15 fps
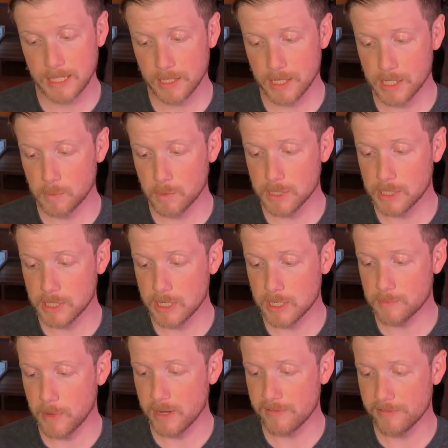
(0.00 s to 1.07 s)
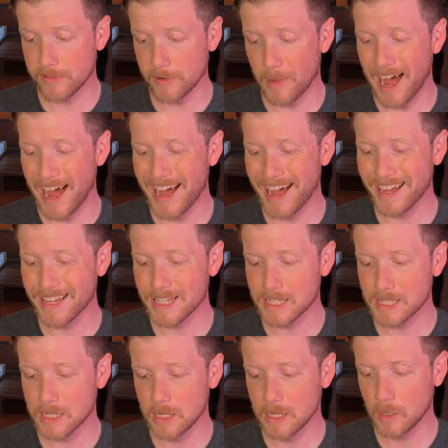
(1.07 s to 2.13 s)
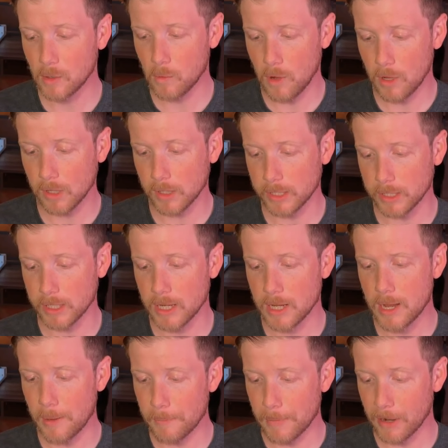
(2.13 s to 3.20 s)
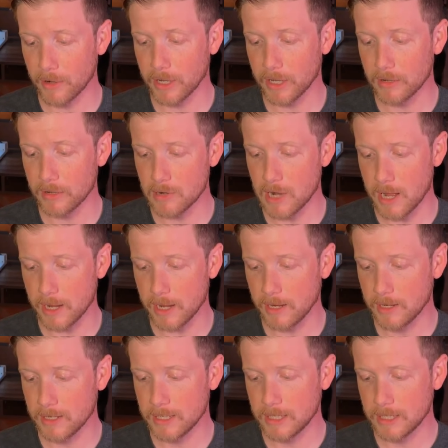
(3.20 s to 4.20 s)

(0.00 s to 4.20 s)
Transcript: this whiskey is made from highest quality American rye